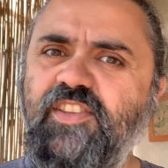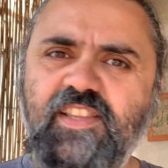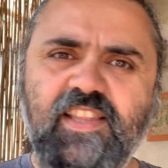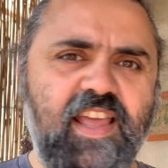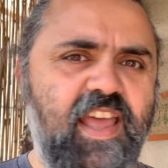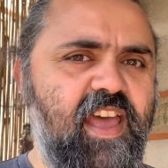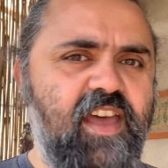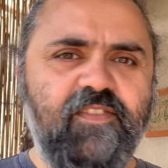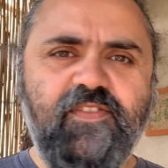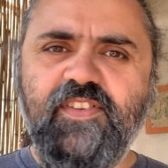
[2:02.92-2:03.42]
and the
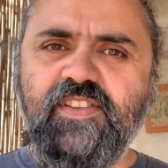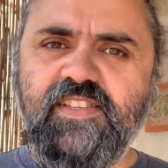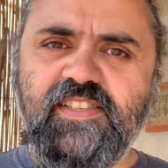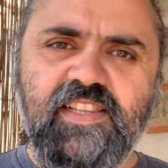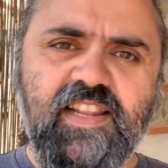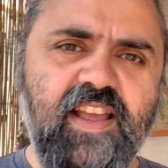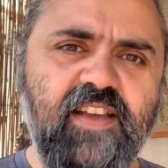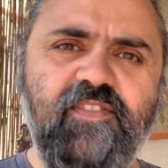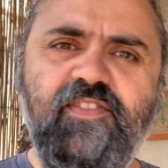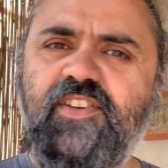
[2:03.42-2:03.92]
heavens
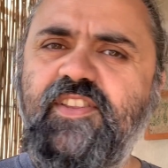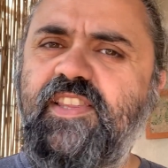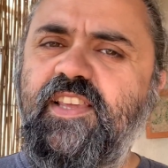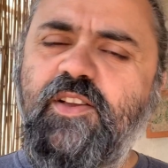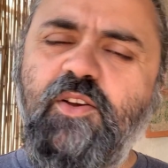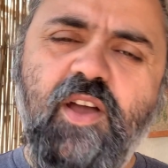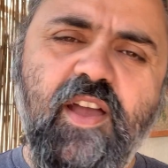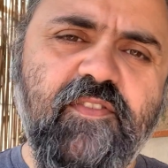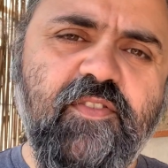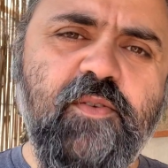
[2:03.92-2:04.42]
and everything,
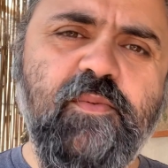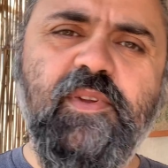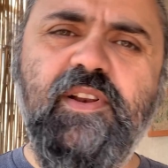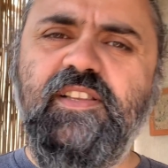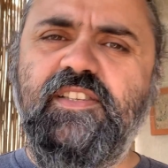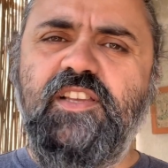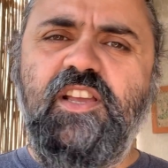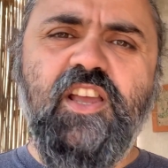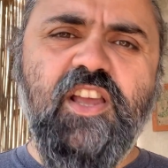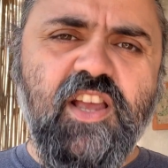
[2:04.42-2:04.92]
or
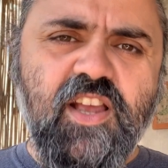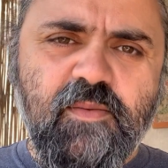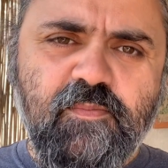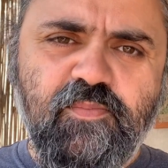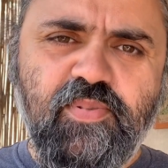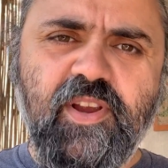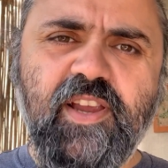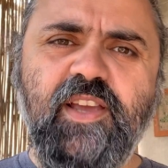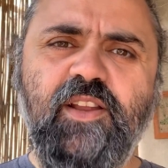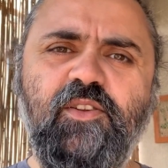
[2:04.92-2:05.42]
everyone's
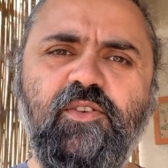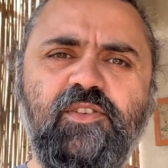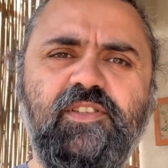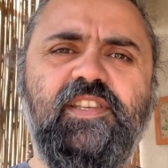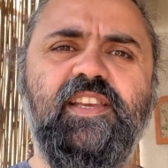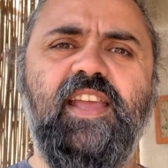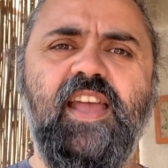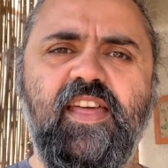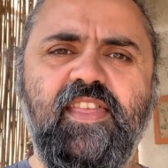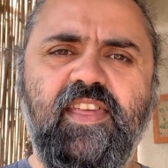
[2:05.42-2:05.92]
bring it all
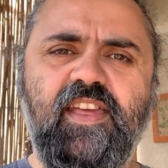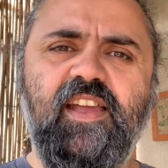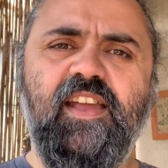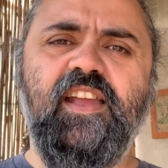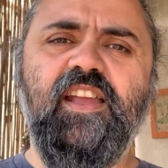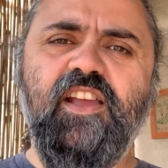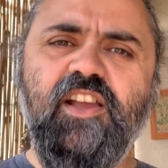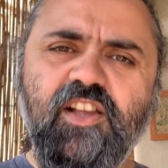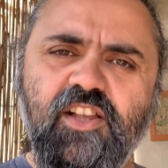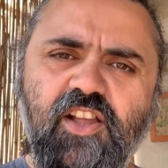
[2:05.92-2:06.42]
together.
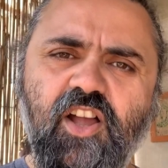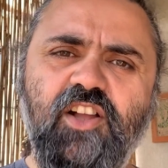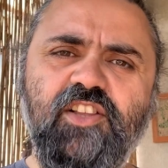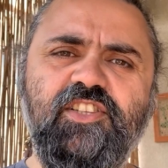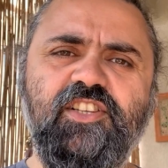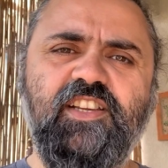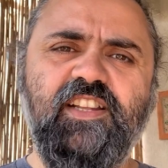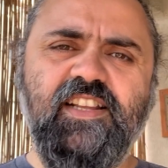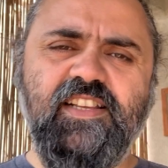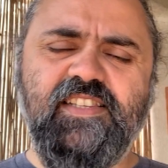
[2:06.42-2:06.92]
God's
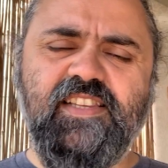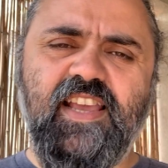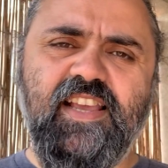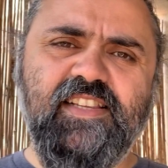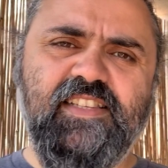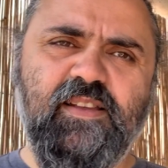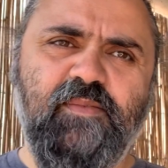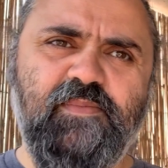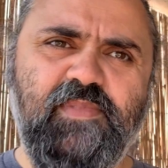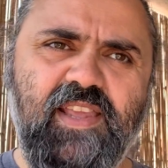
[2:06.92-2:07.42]
going to say
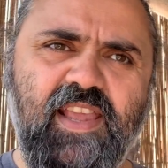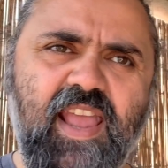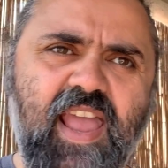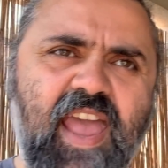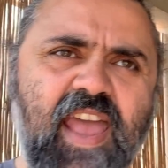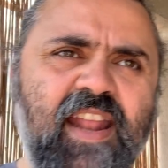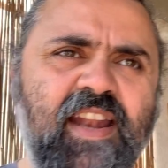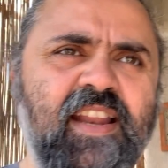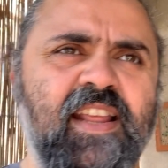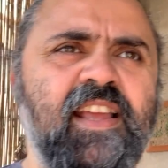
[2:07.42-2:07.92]
something.
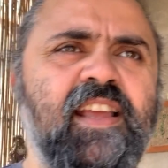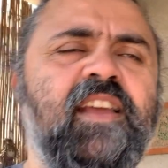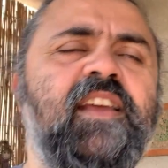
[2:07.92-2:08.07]
And